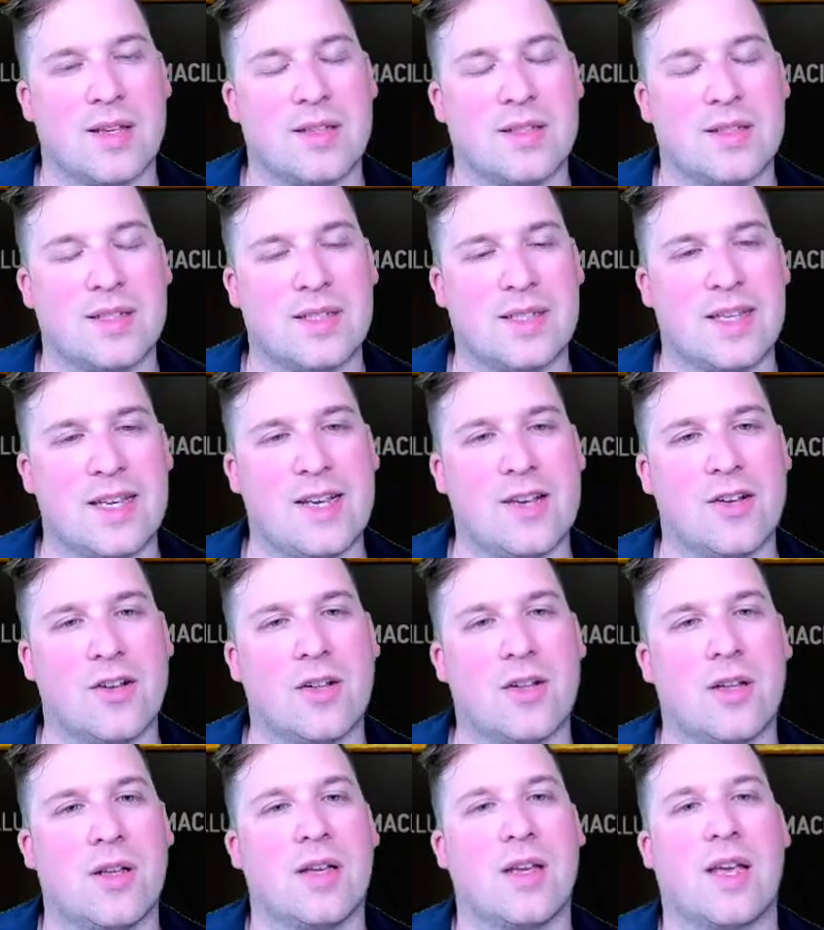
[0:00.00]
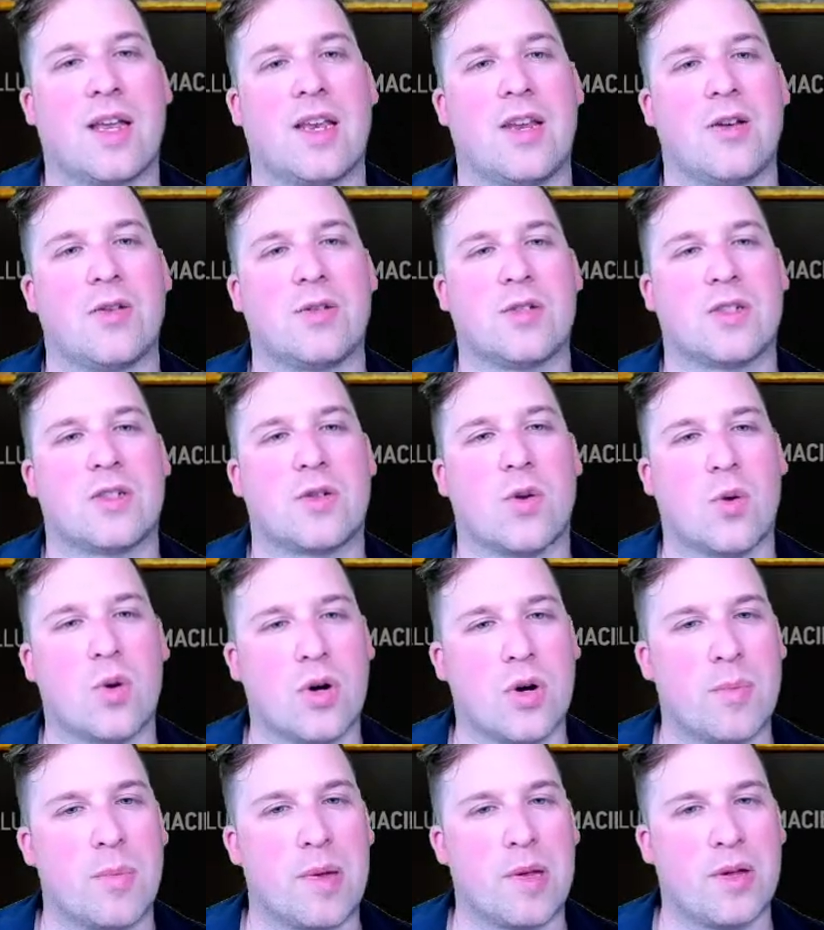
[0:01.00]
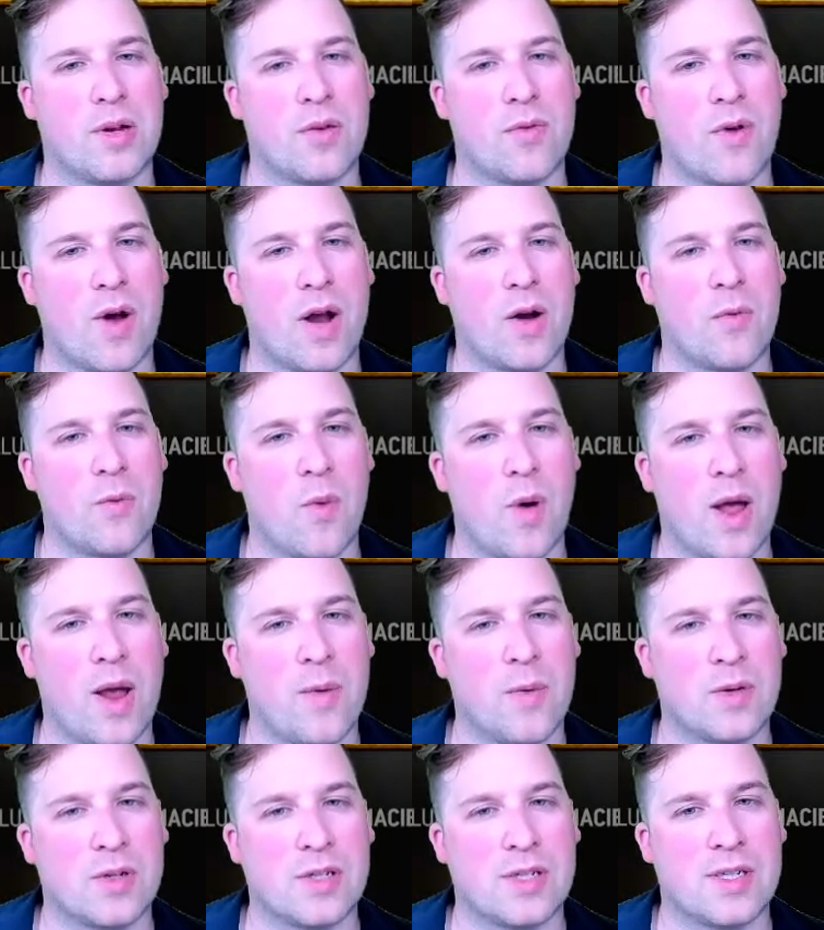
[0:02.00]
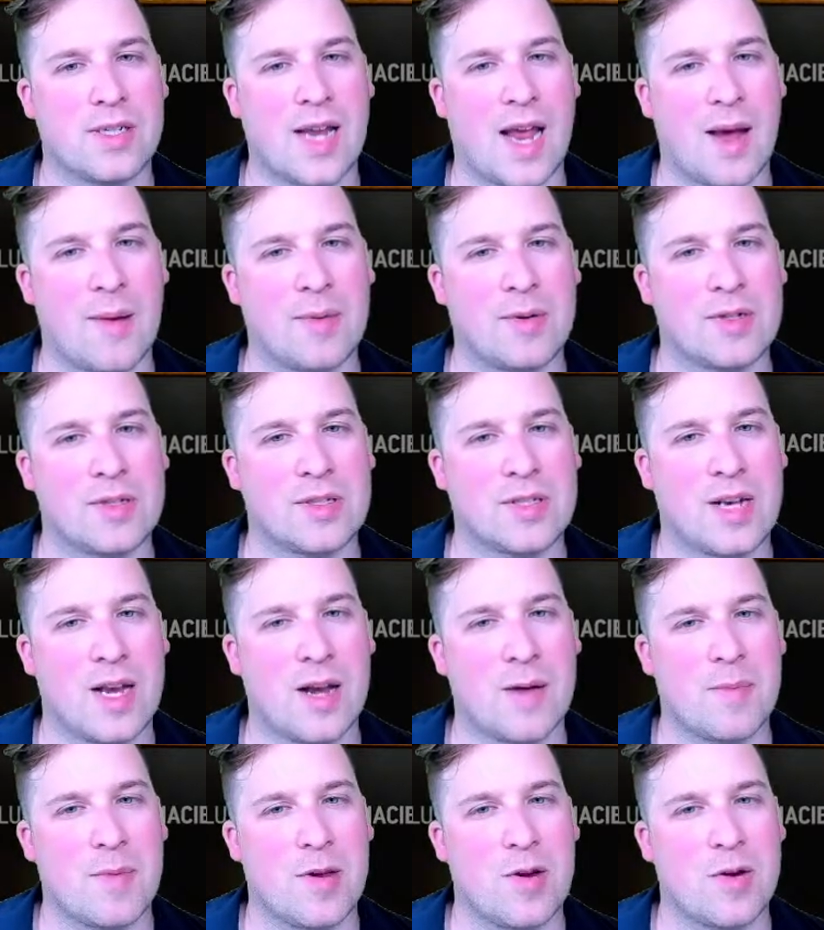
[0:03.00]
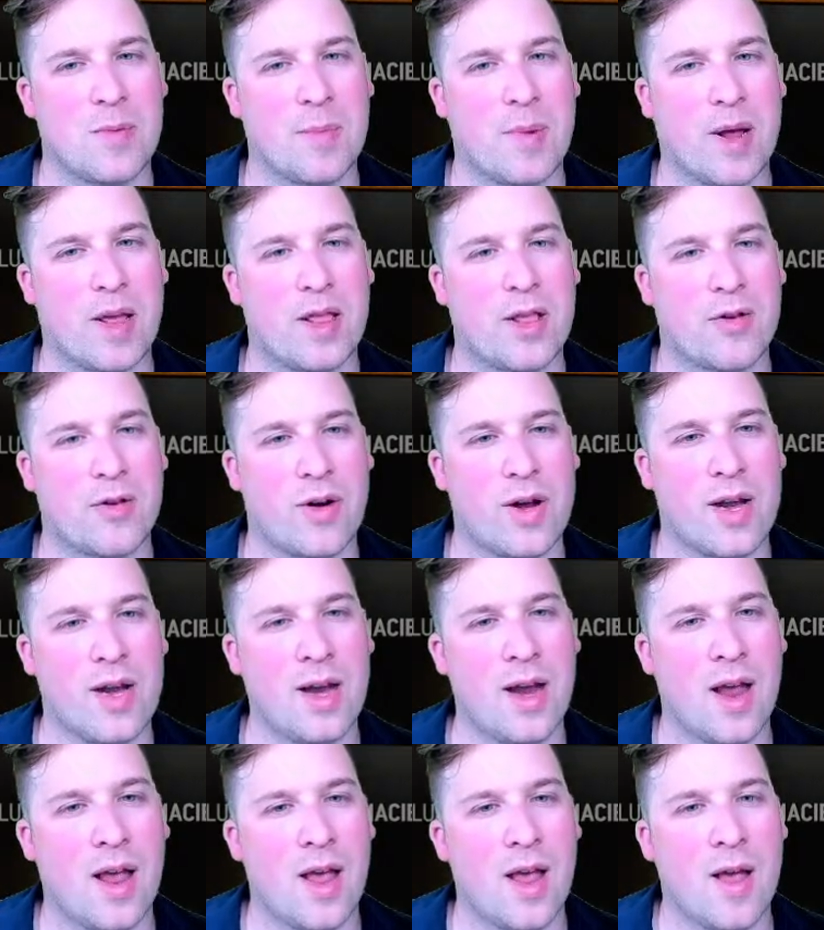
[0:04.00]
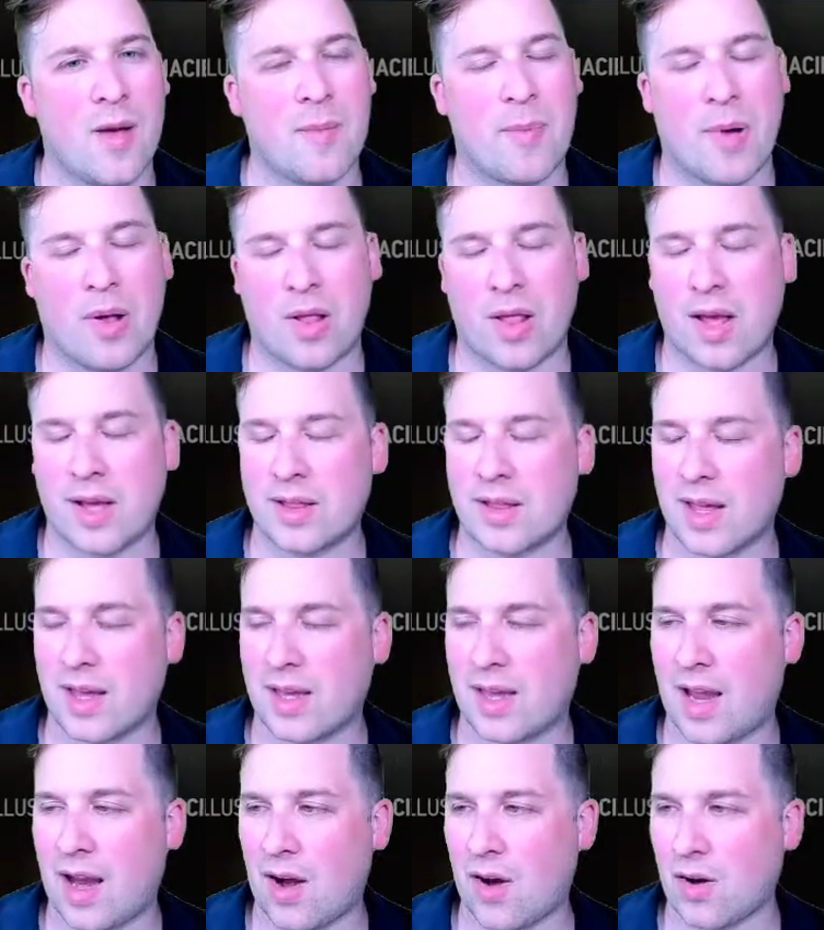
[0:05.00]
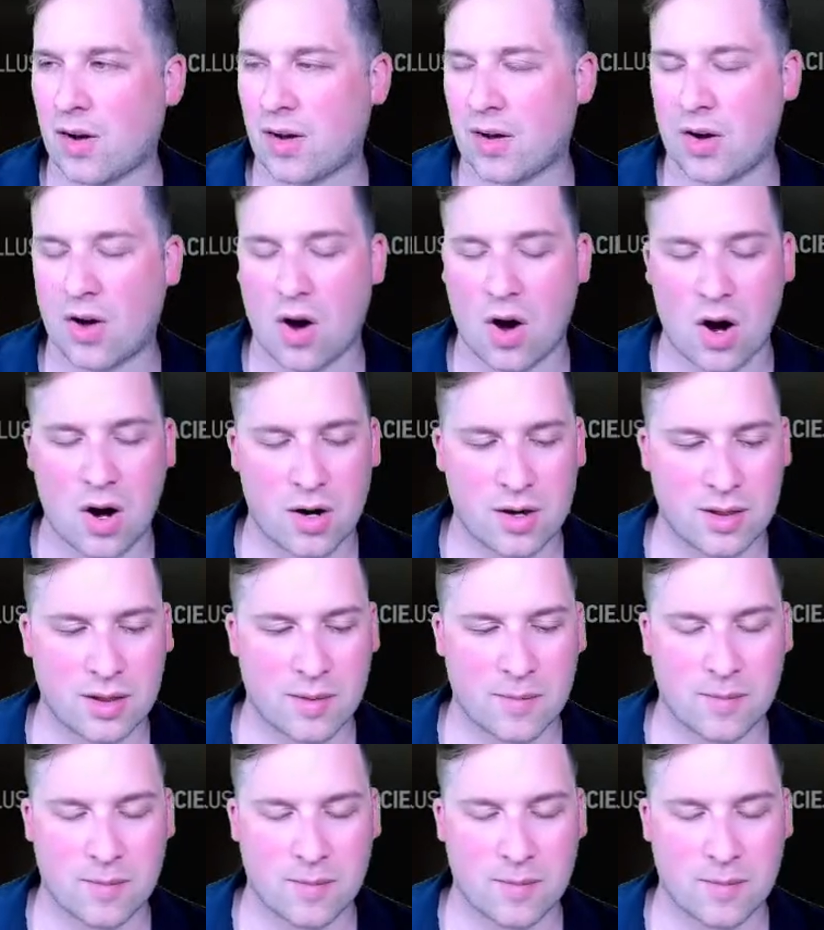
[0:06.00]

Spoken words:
Zeal can use its order ability right away, which damages an enemy unit by 3. But like that Carrot Guard in